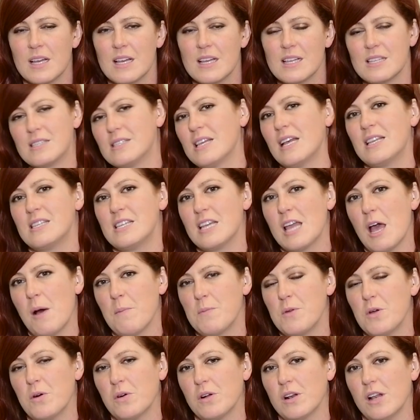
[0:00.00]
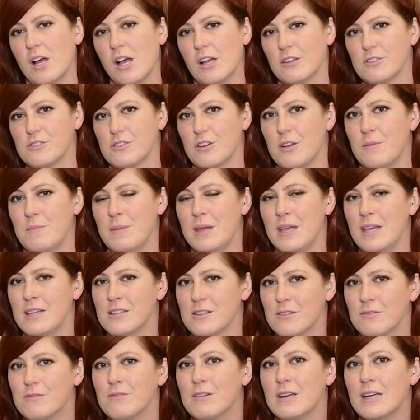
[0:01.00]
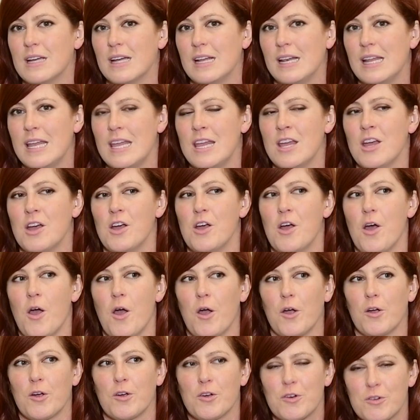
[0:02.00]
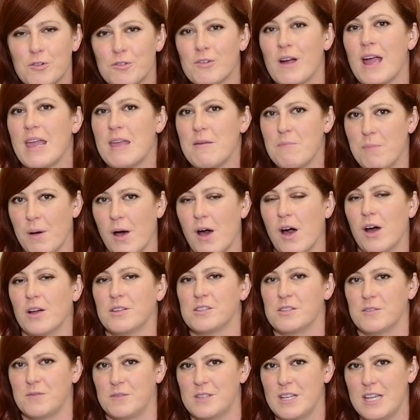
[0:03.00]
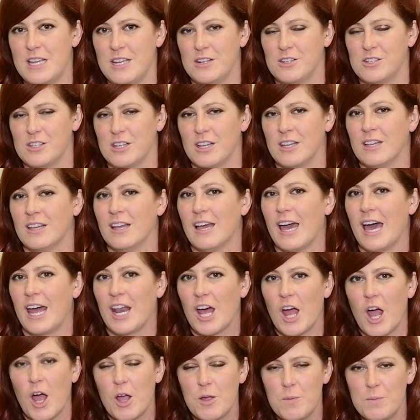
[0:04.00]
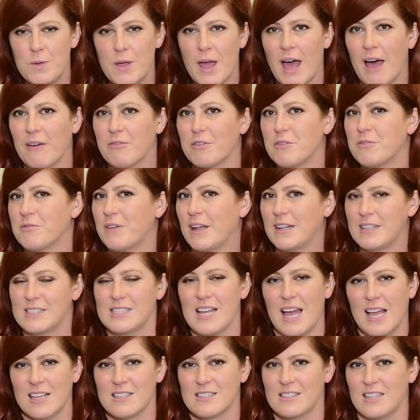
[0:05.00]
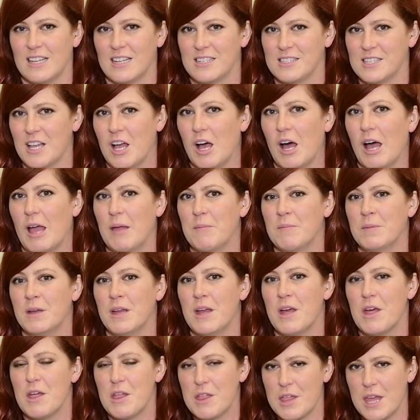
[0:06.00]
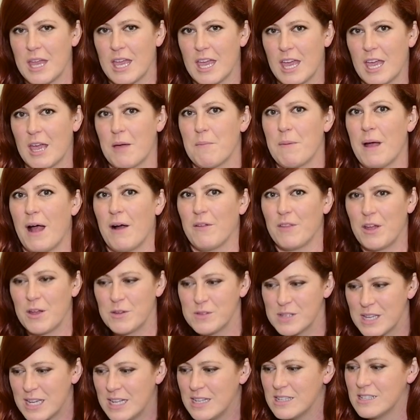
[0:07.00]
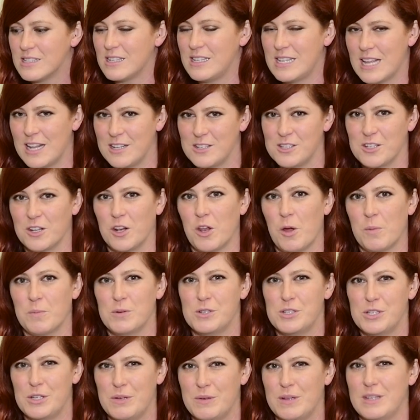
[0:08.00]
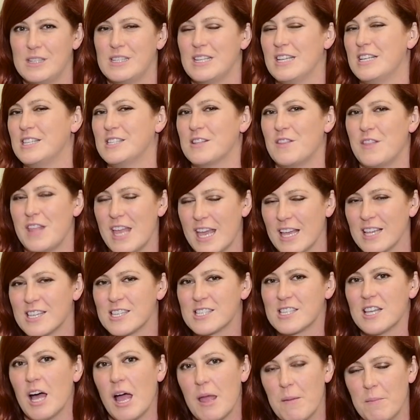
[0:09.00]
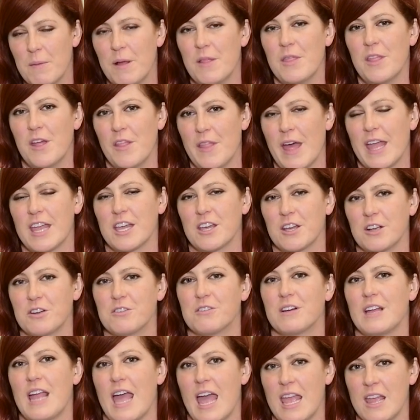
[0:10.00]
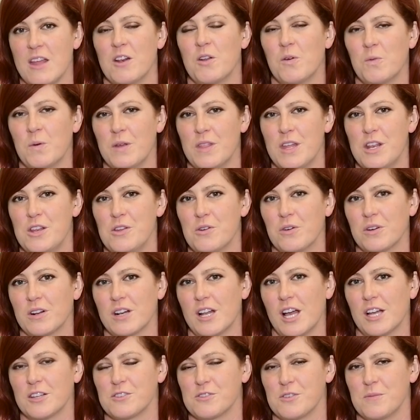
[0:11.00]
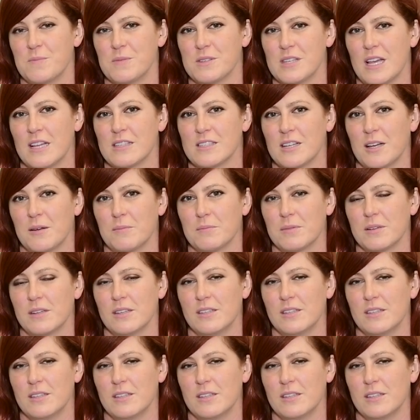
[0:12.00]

Setting up your classroom is a really great part of teaching, and I hope you have a fantastic time thinking about those incidental opportunities and the excitement that they can create within your classroom setup.